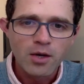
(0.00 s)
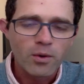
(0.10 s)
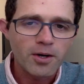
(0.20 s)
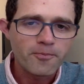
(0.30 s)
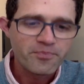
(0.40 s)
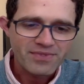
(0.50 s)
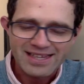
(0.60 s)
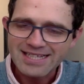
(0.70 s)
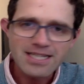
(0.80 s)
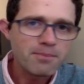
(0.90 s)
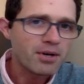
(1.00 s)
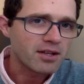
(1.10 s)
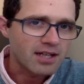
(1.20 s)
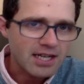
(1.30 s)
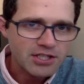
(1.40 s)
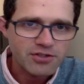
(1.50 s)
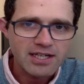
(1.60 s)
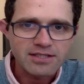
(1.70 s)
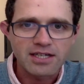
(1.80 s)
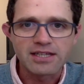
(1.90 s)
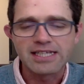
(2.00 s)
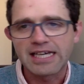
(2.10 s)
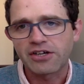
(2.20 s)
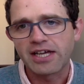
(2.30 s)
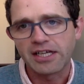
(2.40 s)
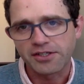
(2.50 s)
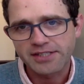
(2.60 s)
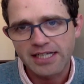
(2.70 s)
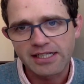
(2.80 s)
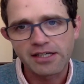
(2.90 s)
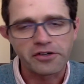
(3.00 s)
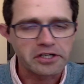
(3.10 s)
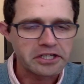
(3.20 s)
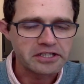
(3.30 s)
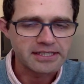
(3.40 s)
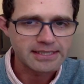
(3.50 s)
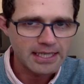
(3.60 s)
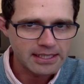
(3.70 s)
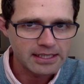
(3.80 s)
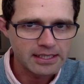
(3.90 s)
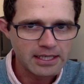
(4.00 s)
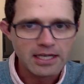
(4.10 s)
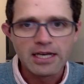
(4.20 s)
Well, that's going to put a lot of stress on the calcaneal tendon or Achilles tendon,